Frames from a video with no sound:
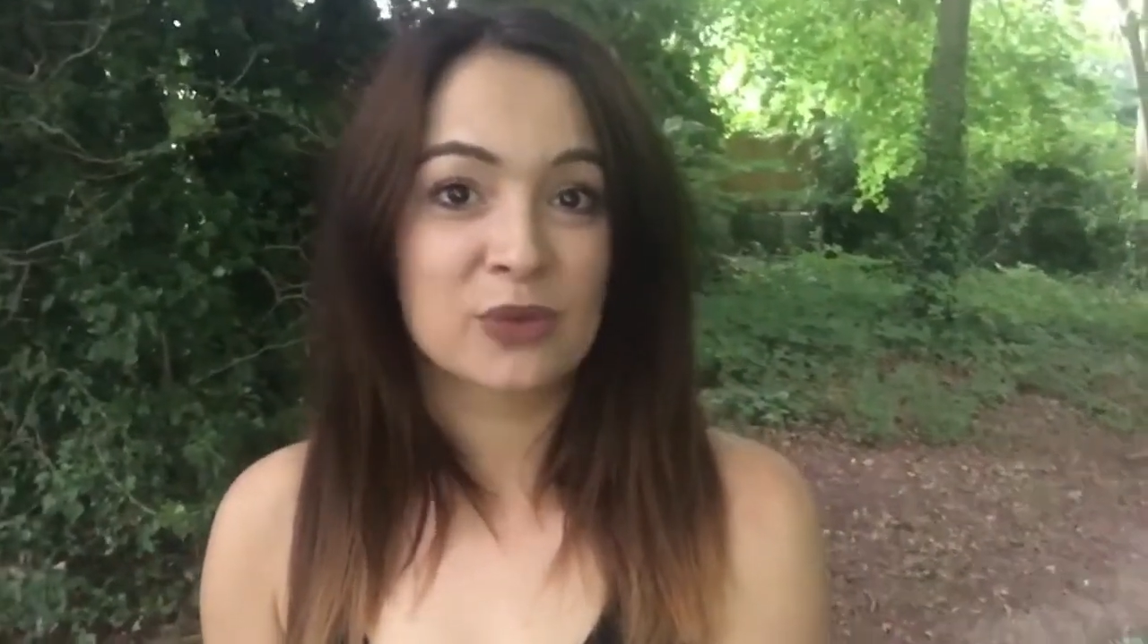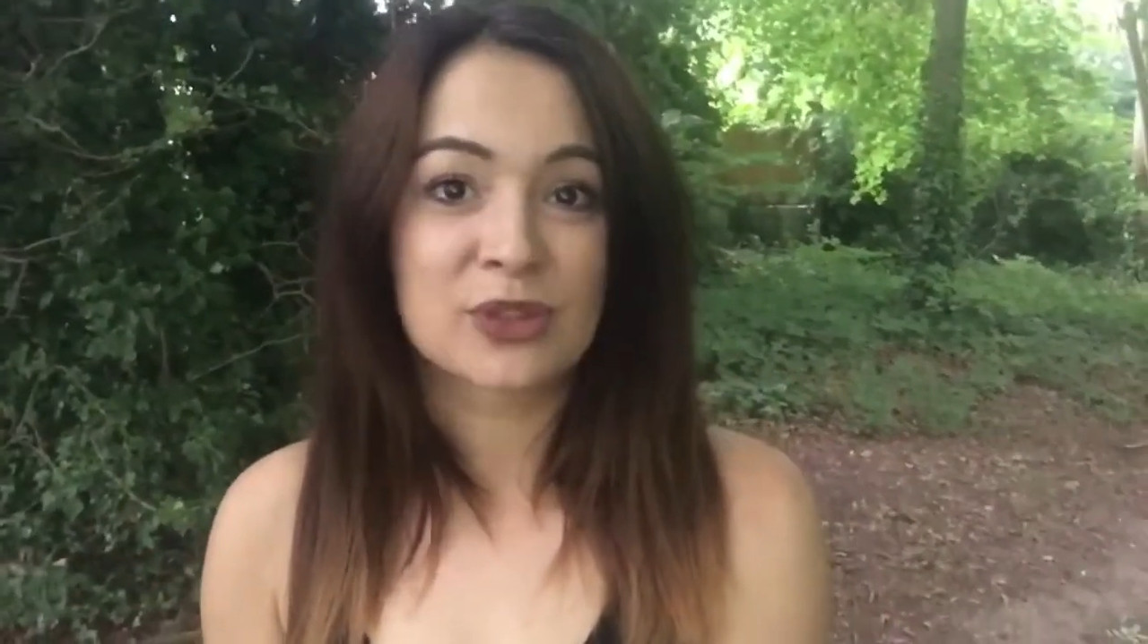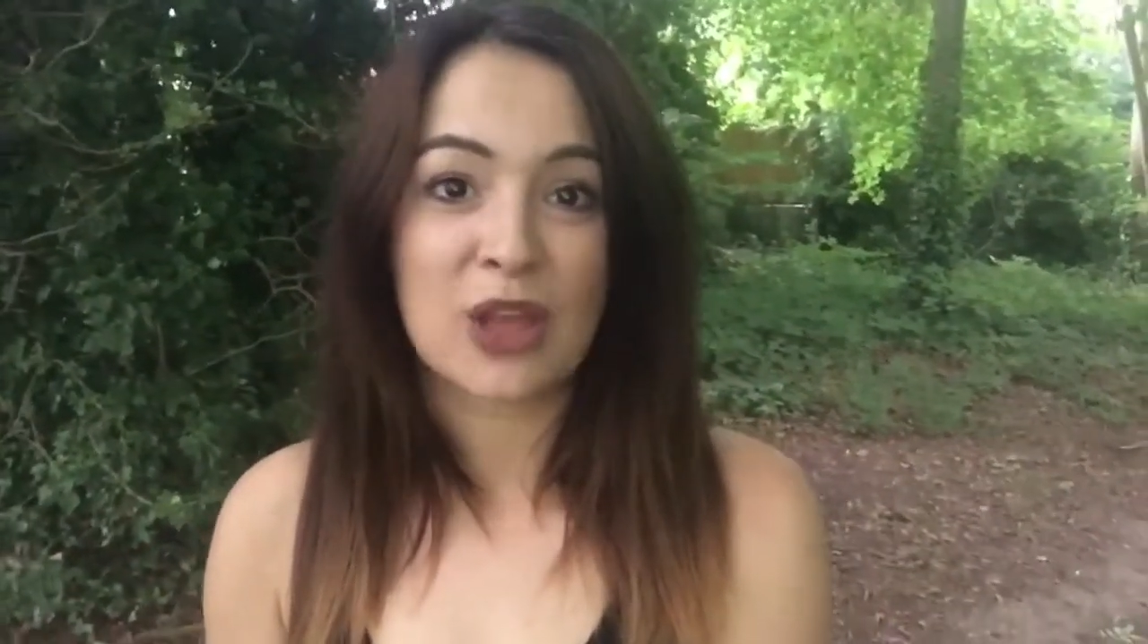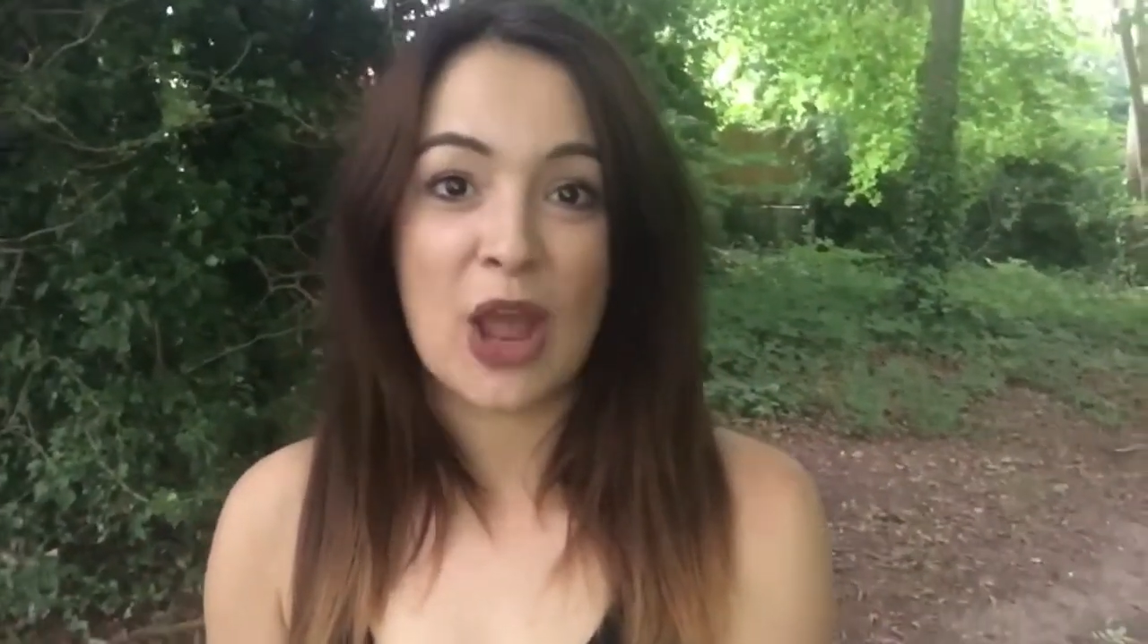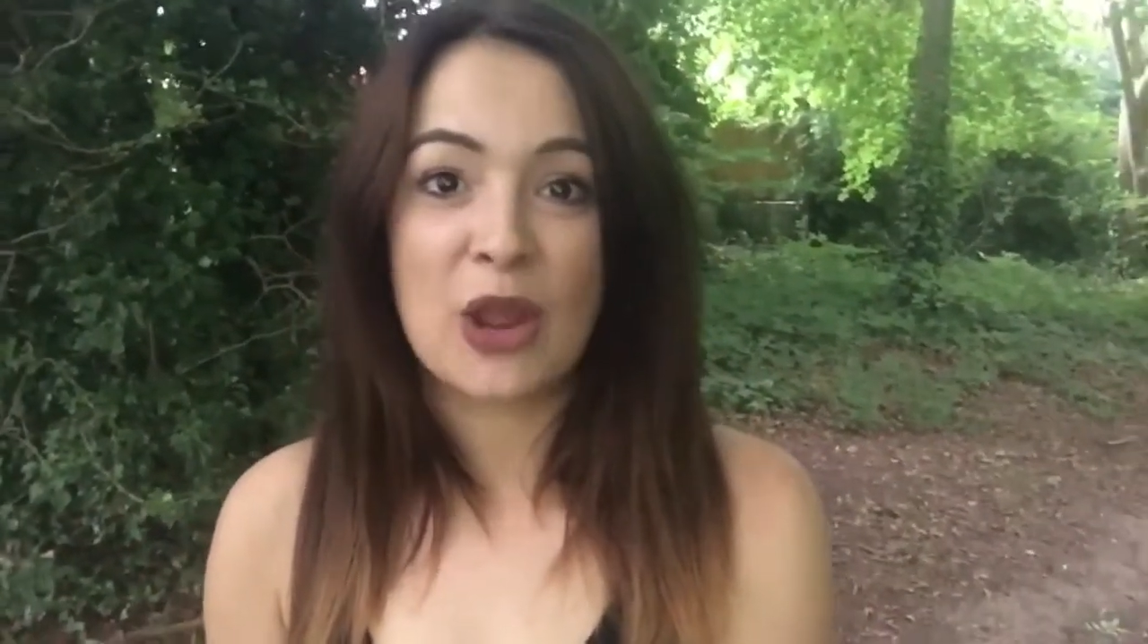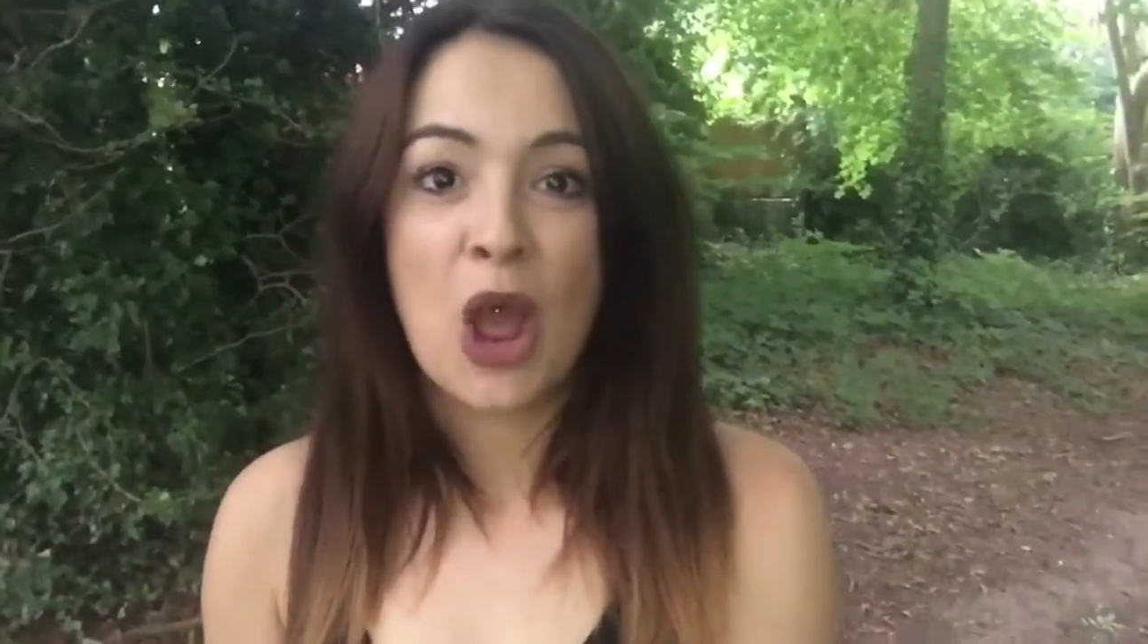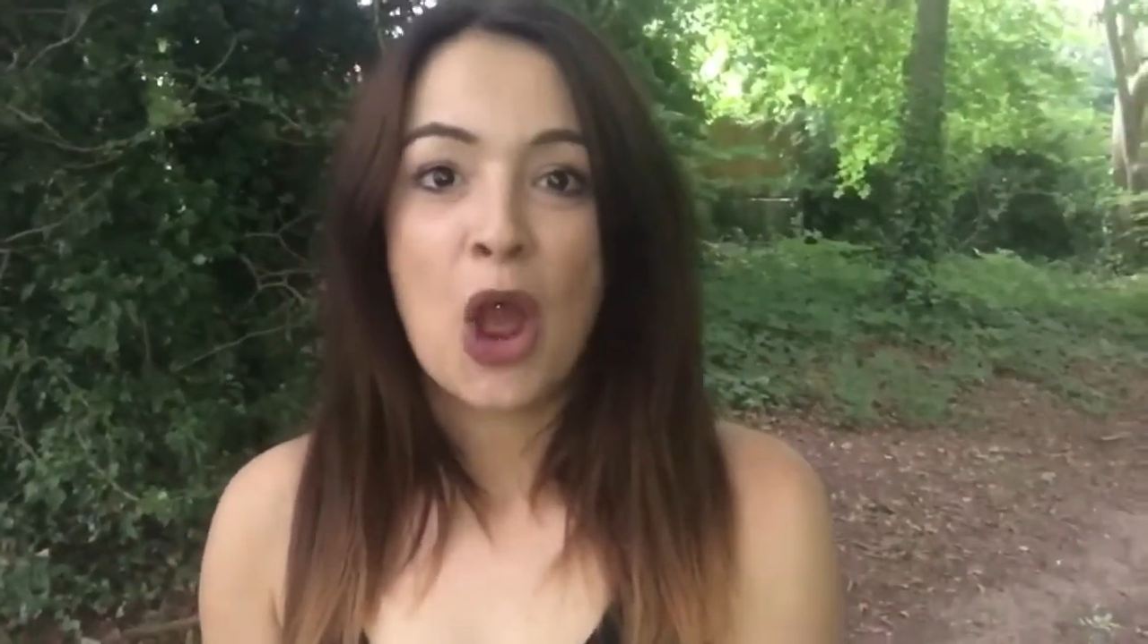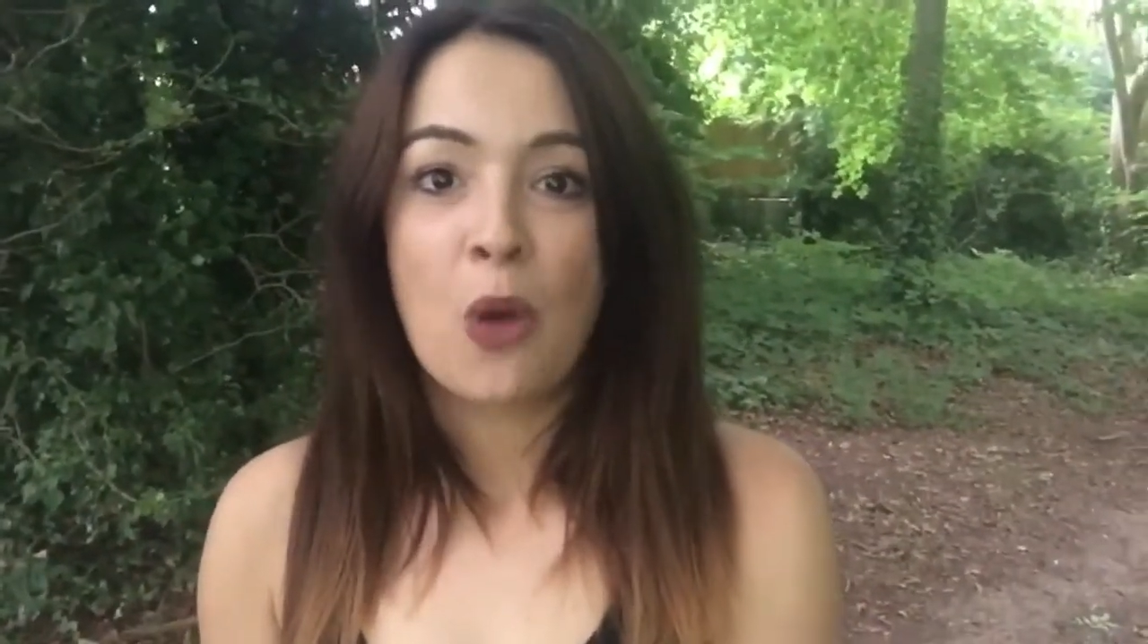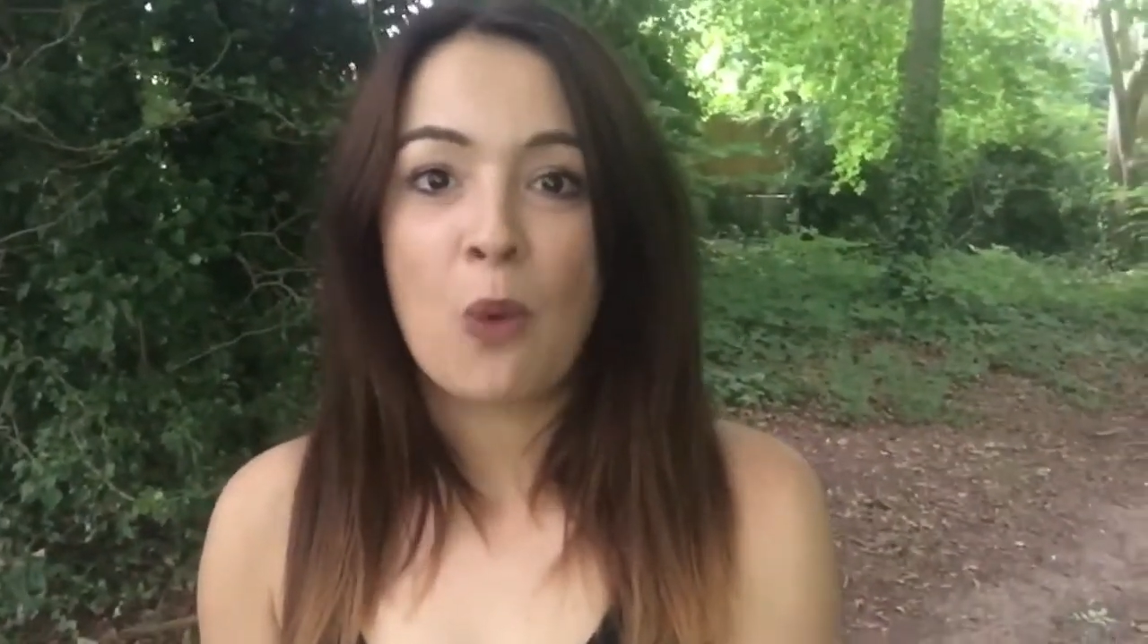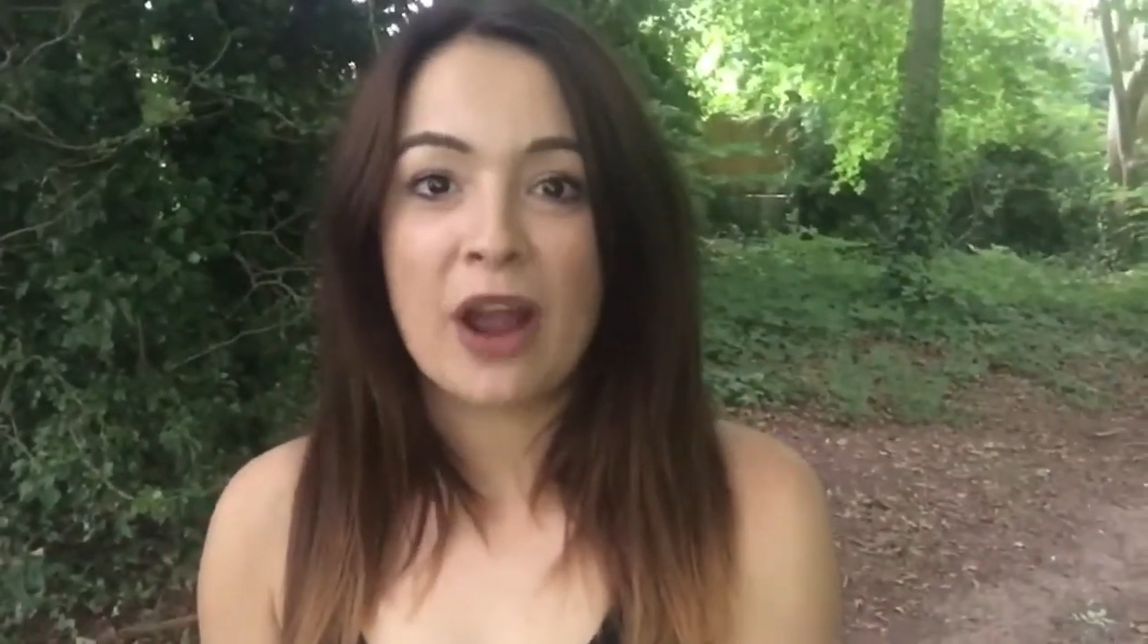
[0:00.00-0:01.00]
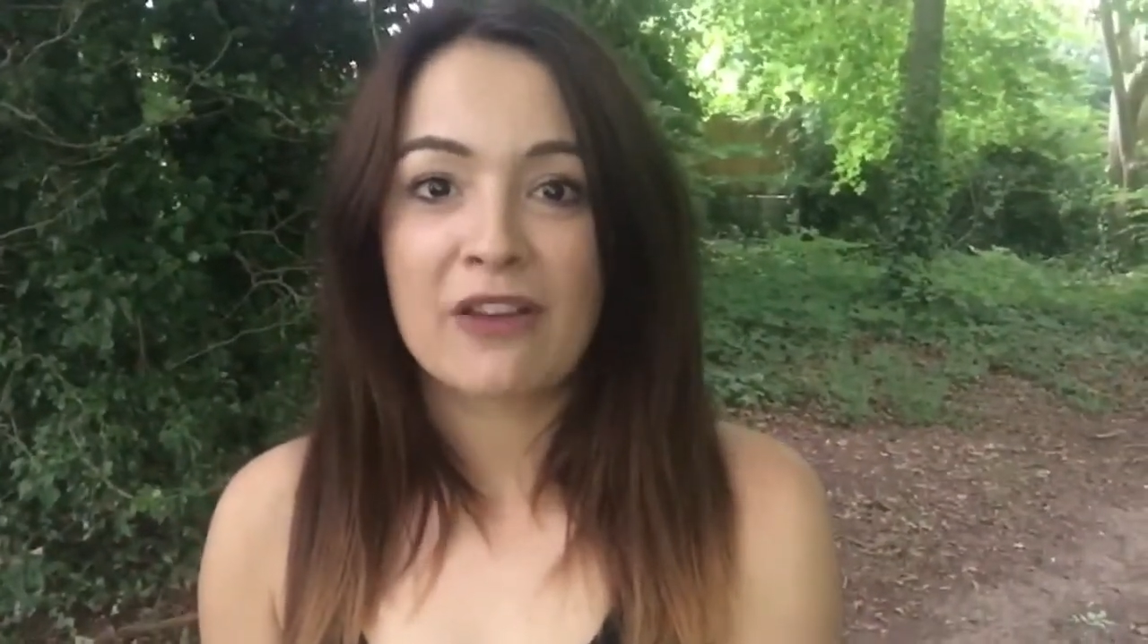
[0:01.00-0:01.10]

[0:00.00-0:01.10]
So why